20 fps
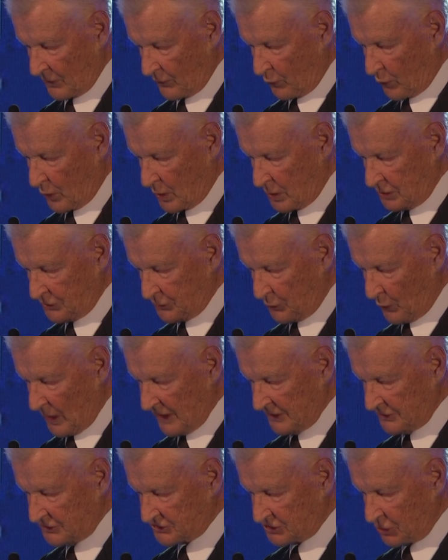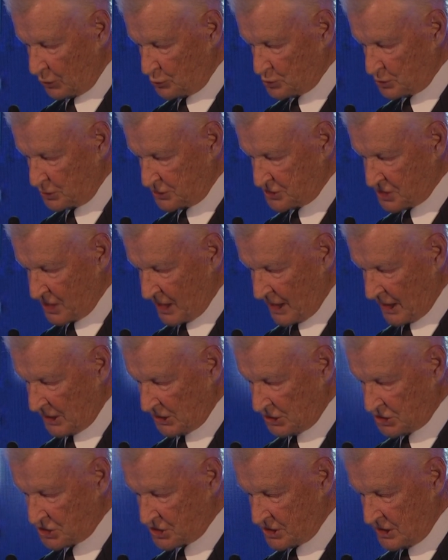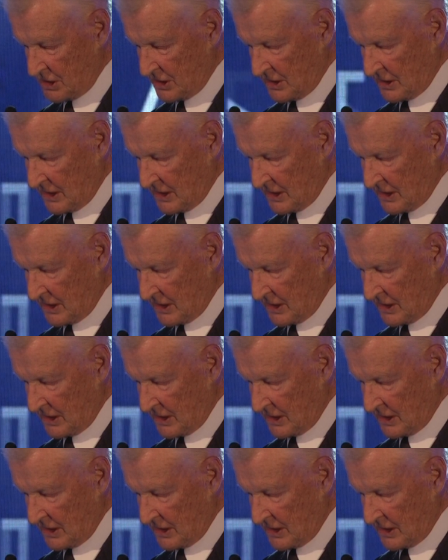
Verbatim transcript: worldwide social change